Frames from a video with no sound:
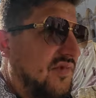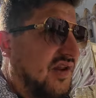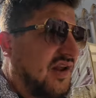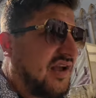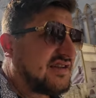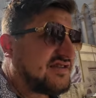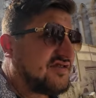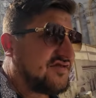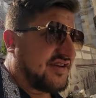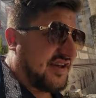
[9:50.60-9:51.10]

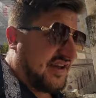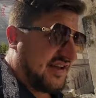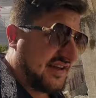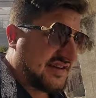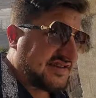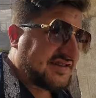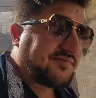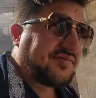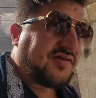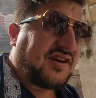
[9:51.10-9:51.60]
That's okay,
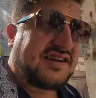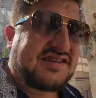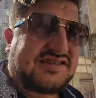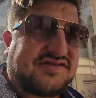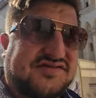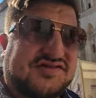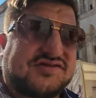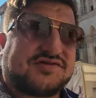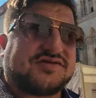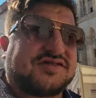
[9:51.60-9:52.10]
that's the price
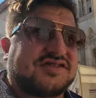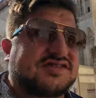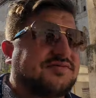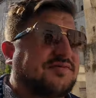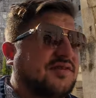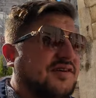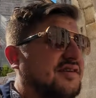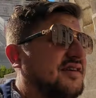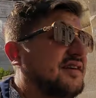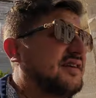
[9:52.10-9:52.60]
of a tourist
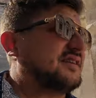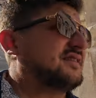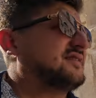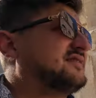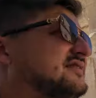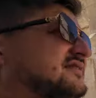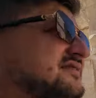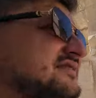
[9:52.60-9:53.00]
spot, right?